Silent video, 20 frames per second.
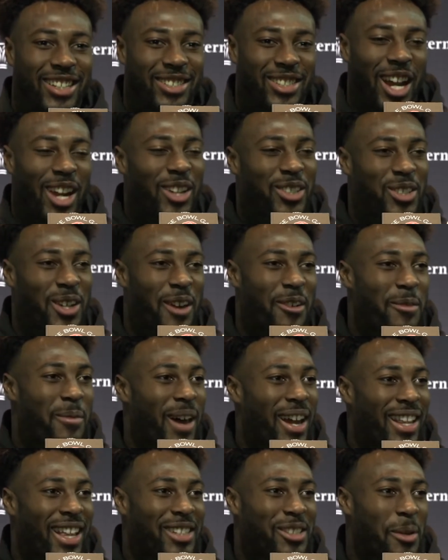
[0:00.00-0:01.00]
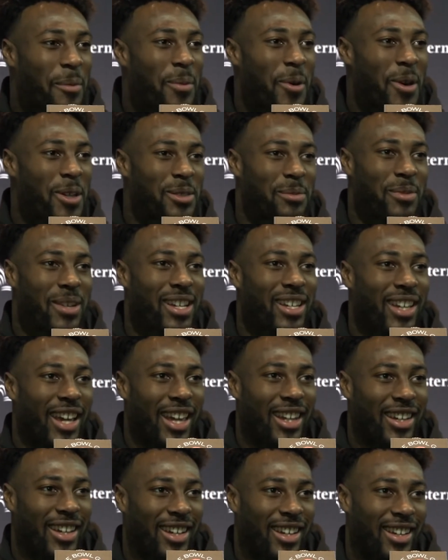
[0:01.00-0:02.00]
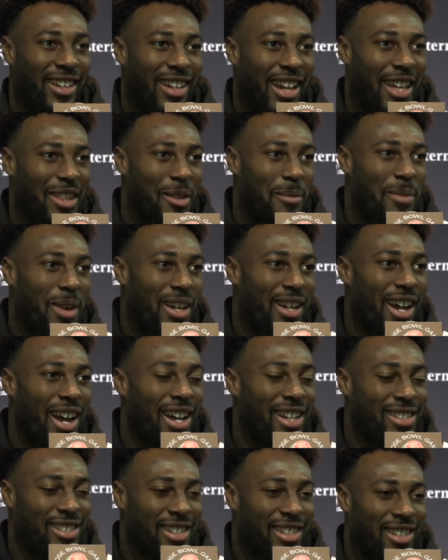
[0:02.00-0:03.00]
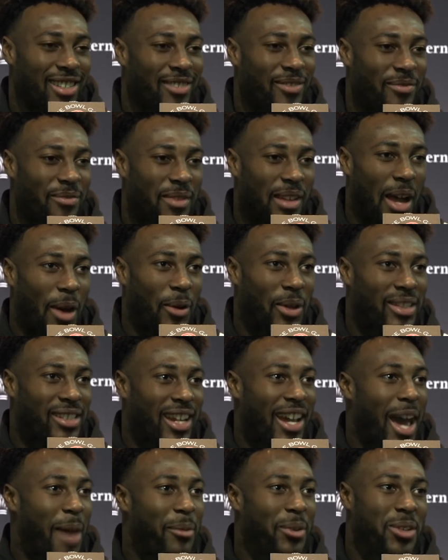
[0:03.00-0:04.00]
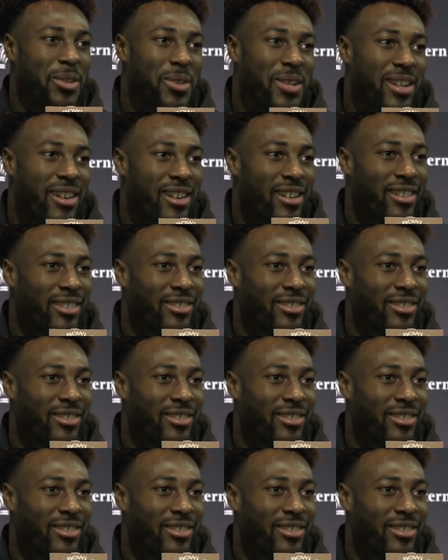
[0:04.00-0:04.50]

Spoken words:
Shout out to everybody that supports me and the Buckeyes. I want to say Happy New Year.